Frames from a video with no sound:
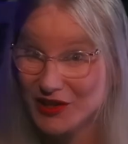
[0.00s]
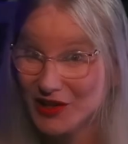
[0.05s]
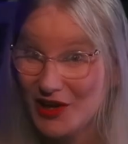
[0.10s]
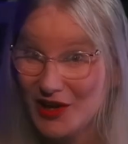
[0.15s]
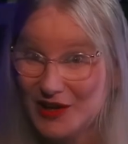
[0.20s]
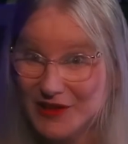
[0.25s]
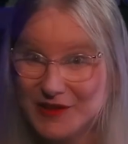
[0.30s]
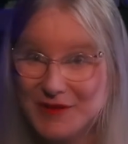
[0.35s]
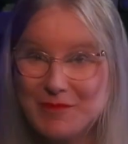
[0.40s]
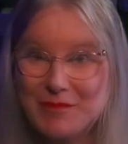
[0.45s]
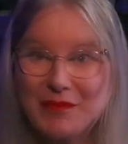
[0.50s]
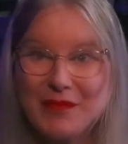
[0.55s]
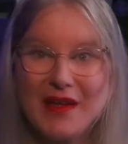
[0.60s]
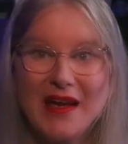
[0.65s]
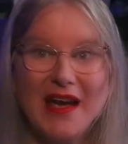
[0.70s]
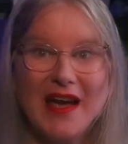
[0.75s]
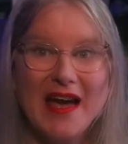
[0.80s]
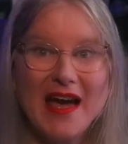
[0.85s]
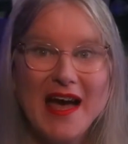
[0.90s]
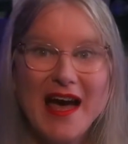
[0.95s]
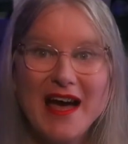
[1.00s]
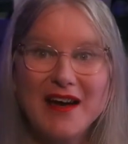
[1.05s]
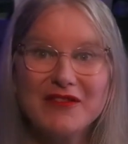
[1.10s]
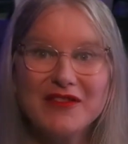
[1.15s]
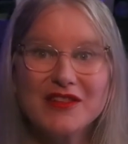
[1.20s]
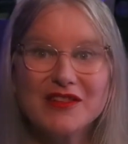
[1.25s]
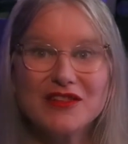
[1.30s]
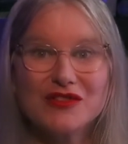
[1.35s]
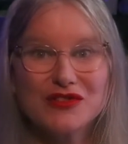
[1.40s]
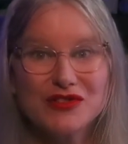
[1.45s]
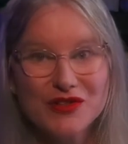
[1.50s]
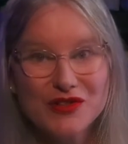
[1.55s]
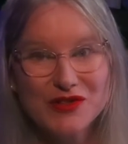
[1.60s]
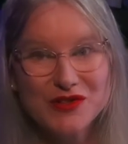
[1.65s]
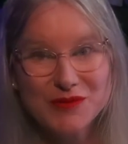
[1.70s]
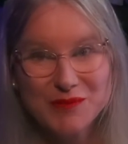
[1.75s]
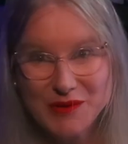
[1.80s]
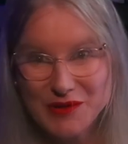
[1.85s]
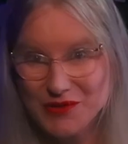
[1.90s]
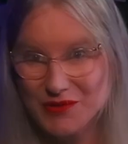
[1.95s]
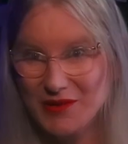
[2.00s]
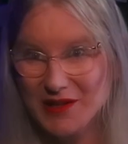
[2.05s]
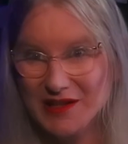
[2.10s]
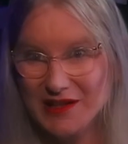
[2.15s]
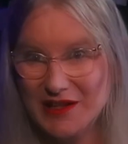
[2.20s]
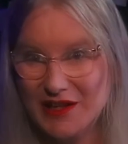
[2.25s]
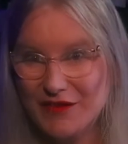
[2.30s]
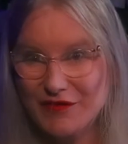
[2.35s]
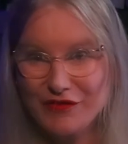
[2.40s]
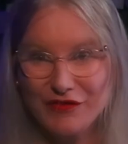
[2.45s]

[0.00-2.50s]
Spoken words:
called, having to choose between their